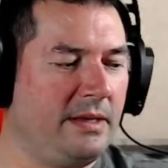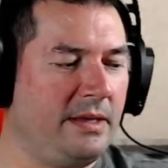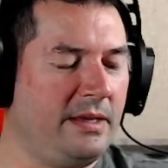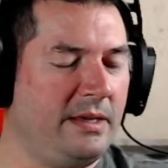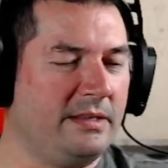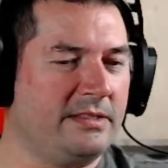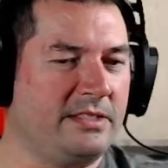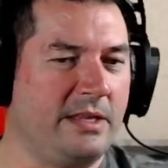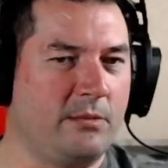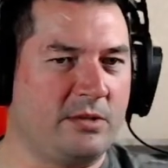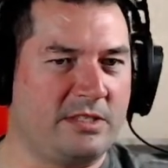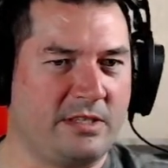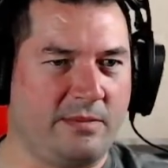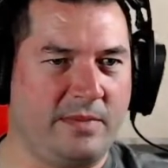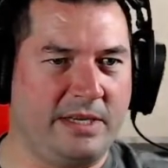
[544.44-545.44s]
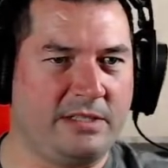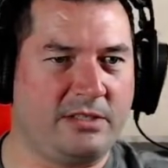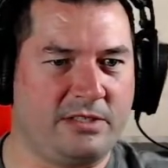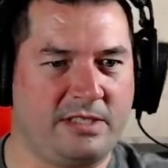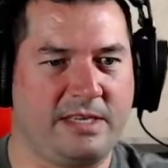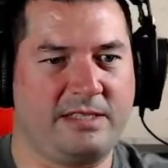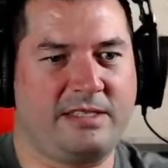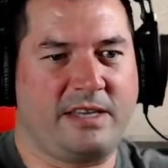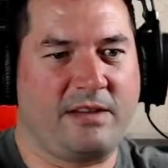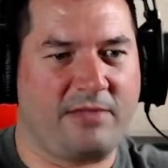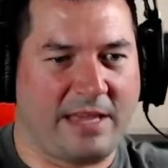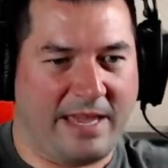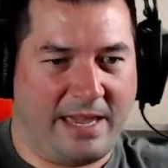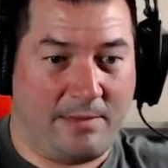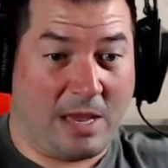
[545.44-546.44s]
there was some interesting stuff that
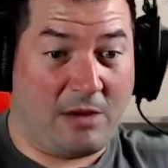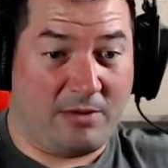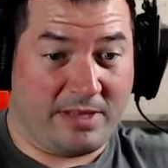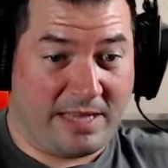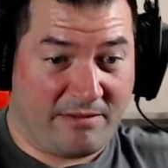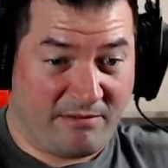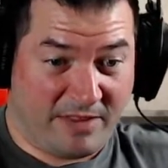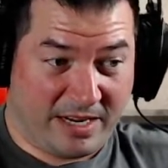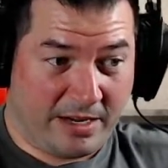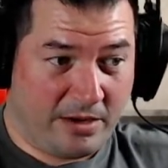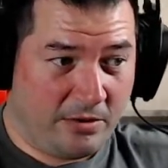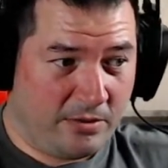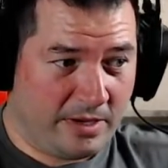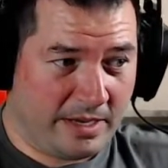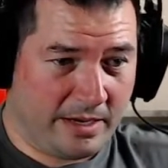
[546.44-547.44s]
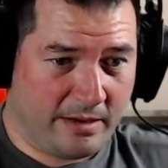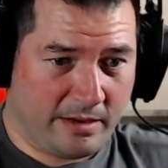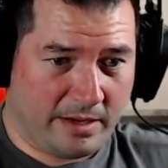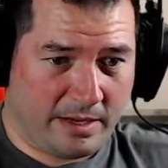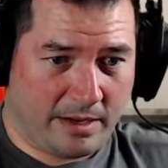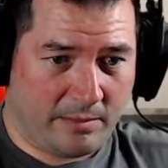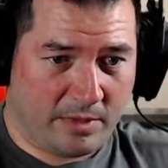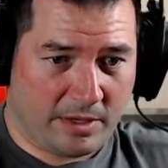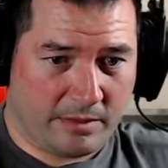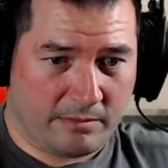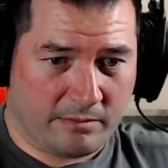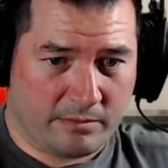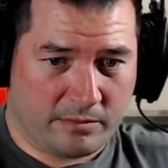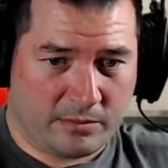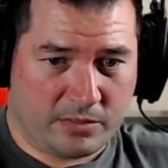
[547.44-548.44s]
came out with that video, and I'm gonna
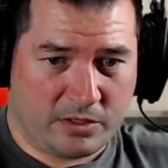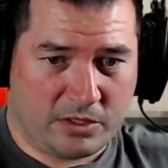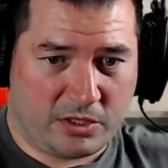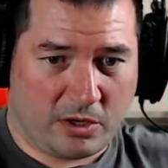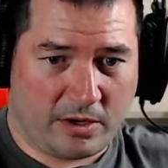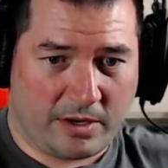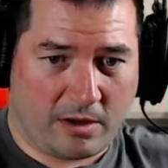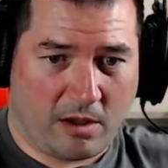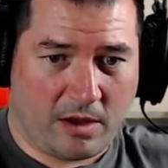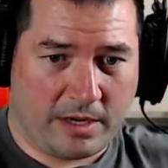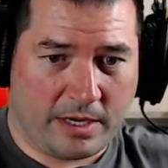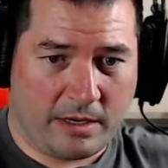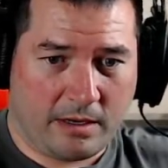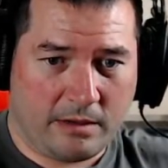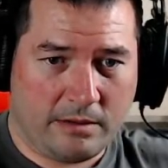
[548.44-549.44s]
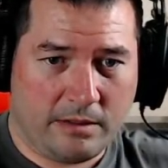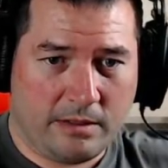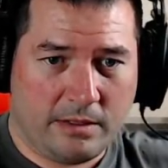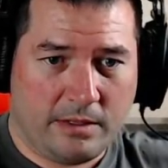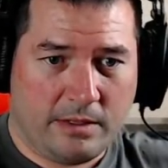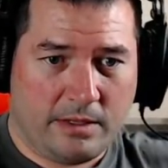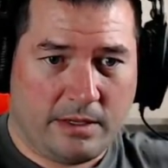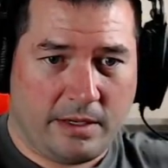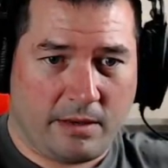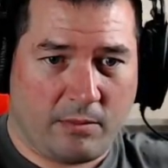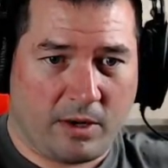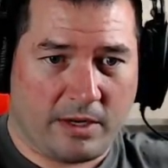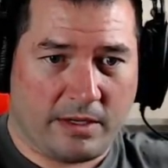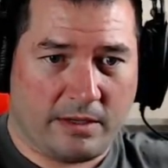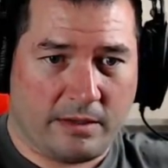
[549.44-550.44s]
turn it on here, and
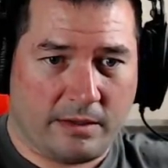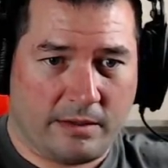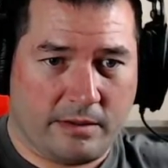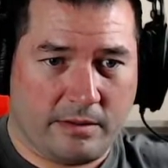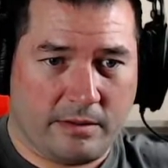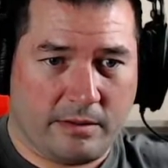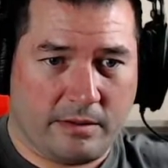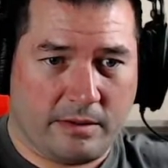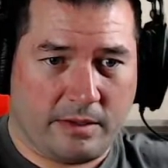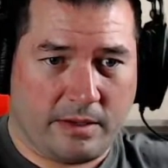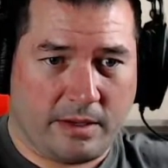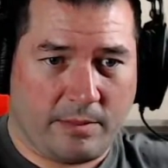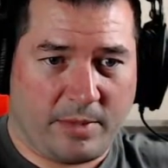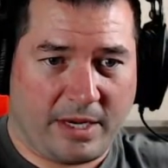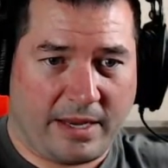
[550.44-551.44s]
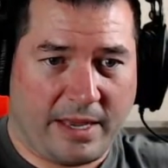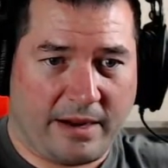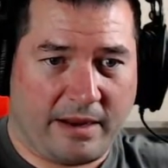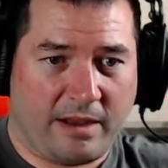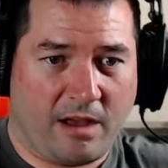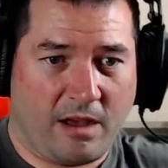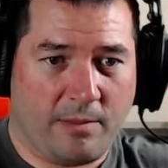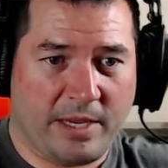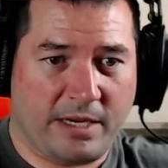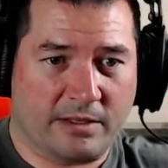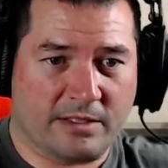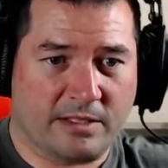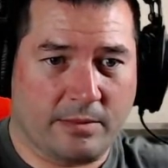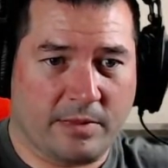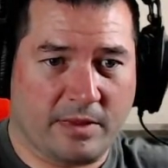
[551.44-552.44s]
I'm gonna kind of comment on
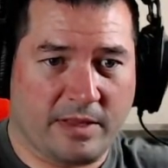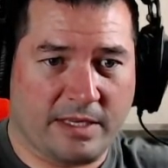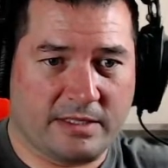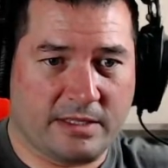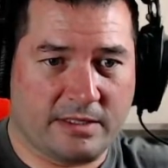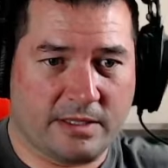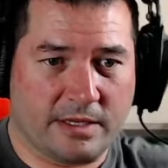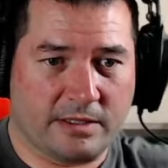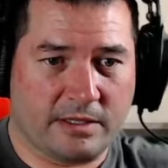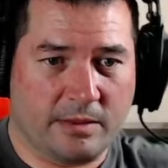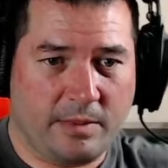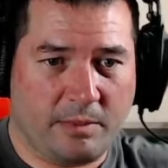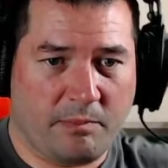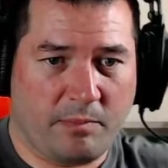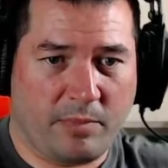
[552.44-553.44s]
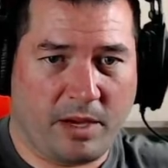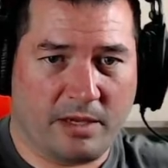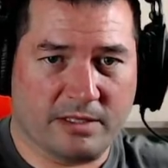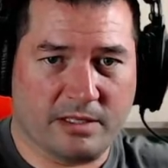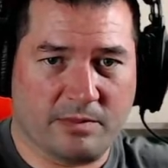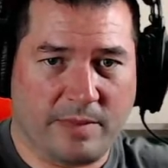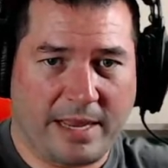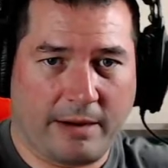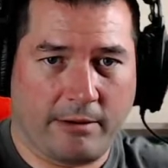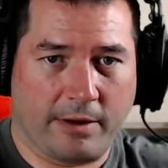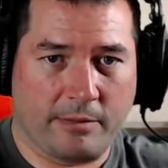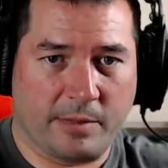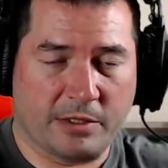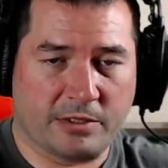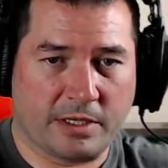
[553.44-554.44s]
some of the things he said. So let me pause this background
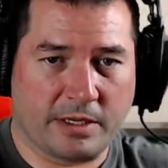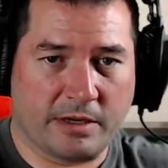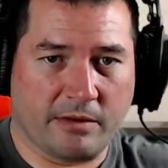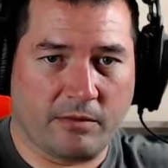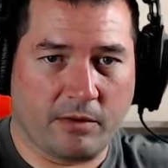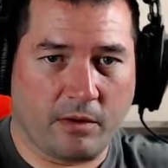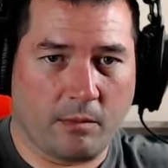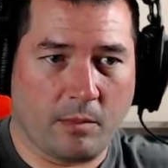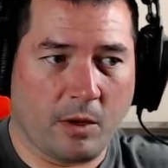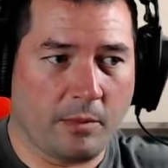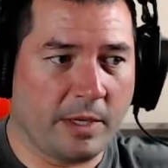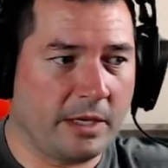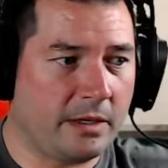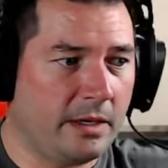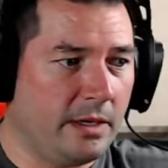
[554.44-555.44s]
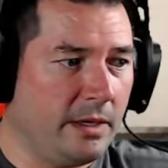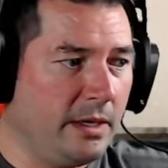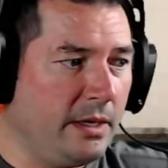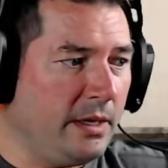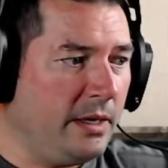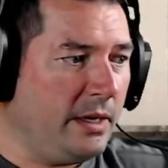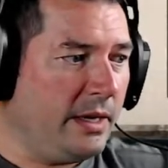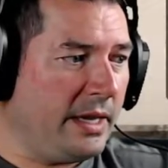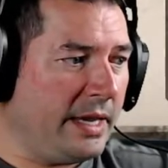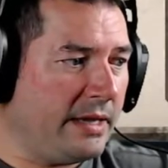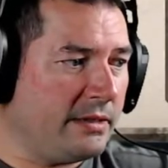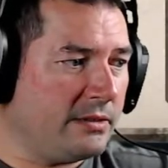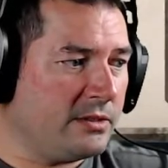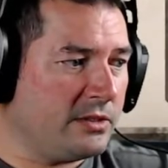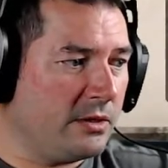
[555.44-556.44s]
music here for a moment.
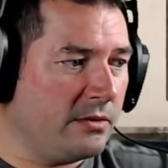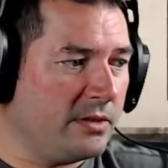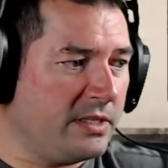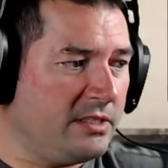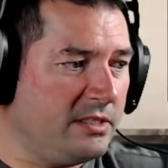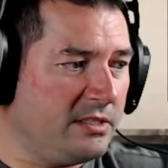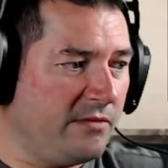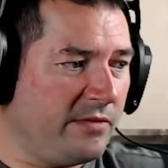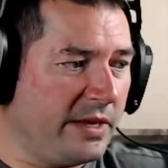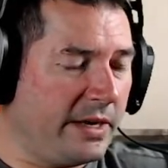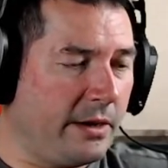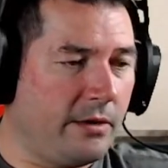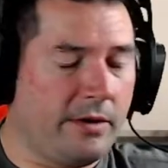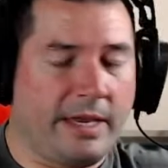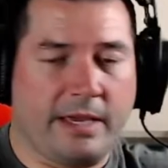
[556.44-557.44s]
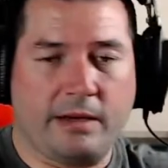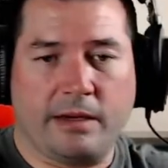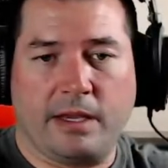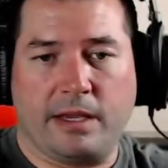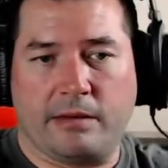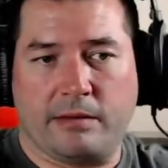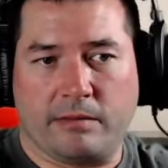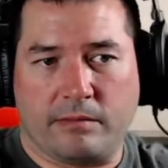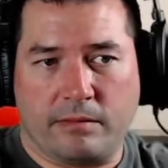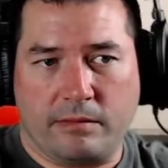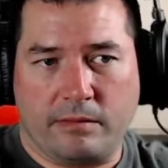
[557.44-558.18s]
And so this is the video, and